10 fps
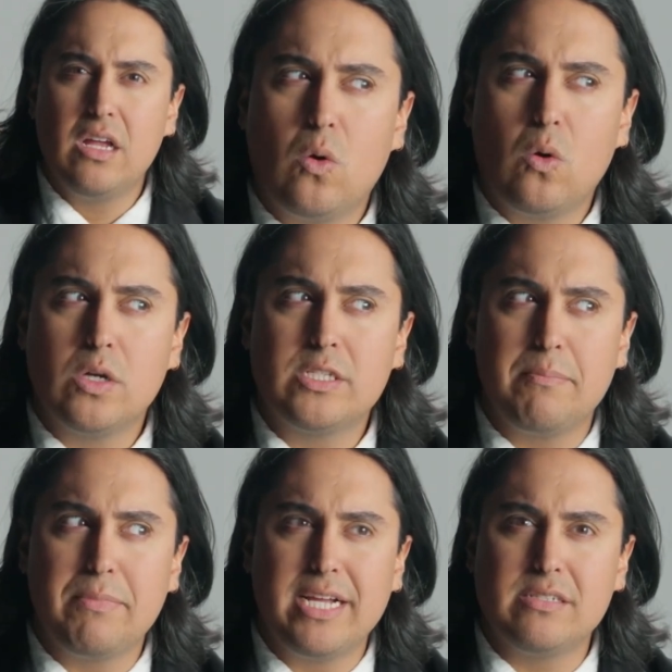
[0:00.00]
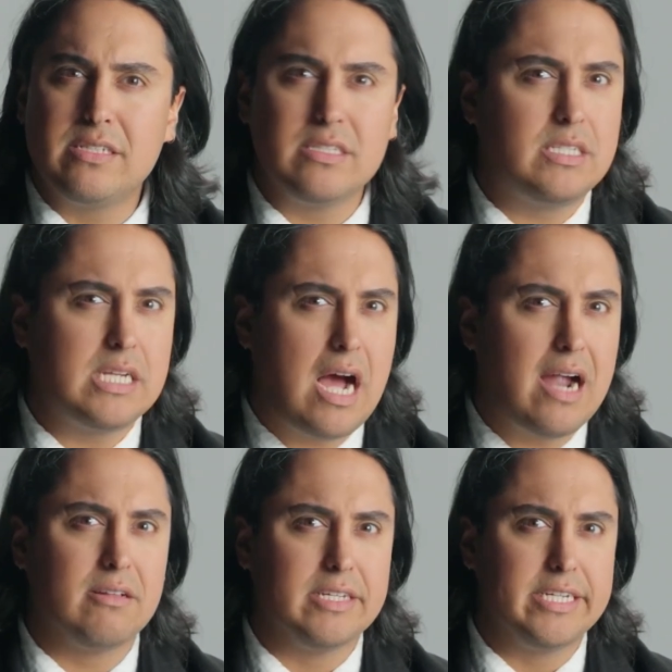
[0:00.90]
Or something else
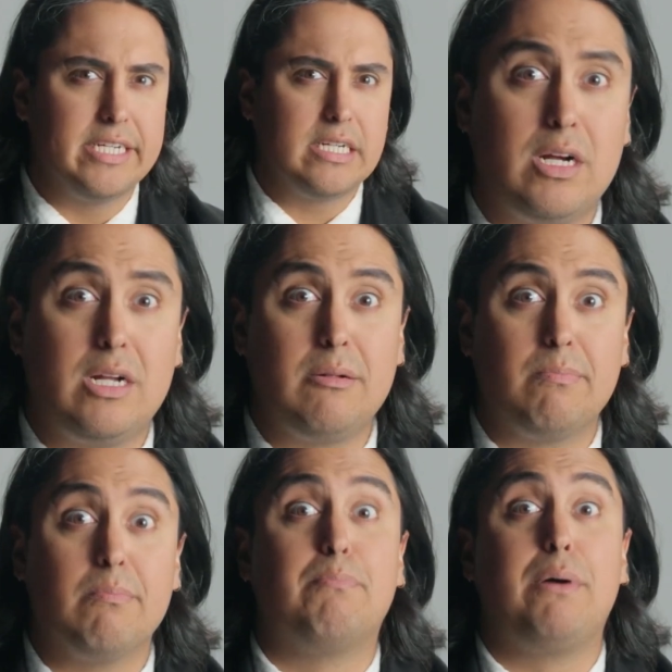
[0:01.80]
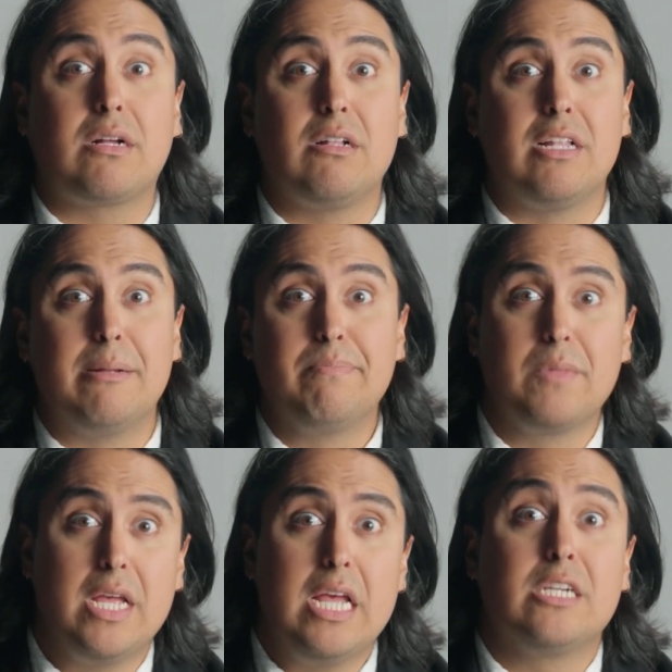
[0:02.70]
entirely? Well, buckle
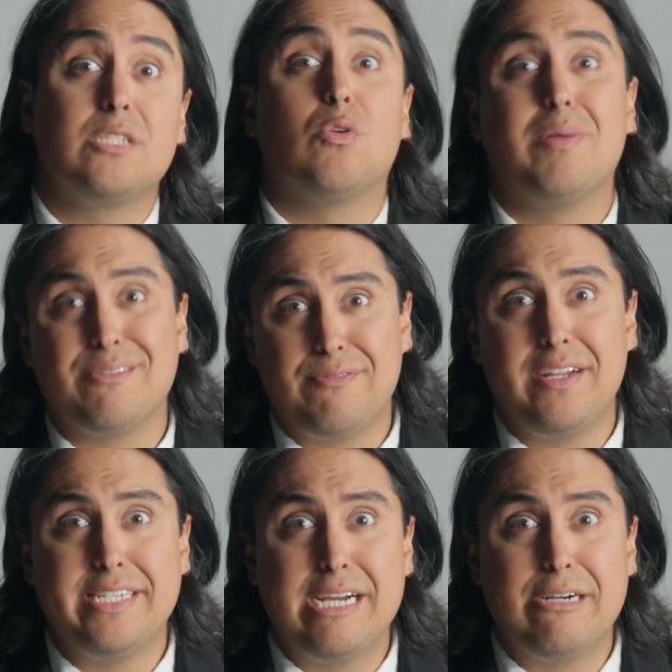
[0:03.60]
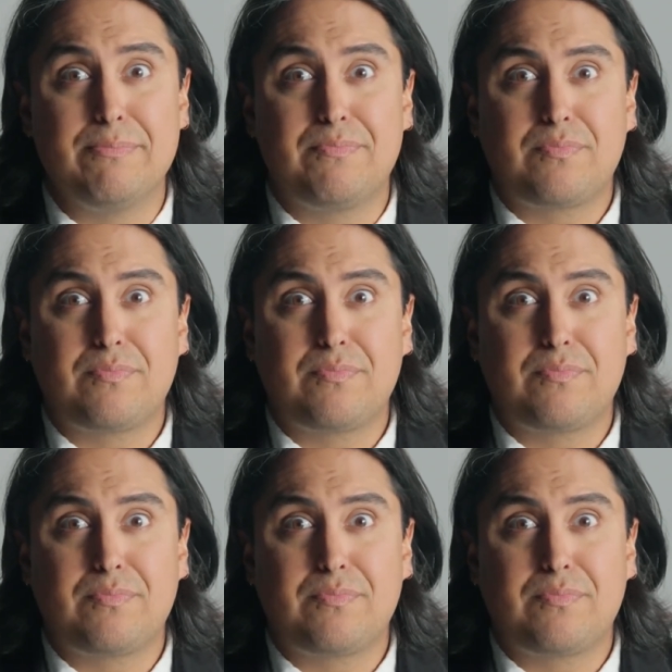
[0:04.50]
up, because we're about to find out.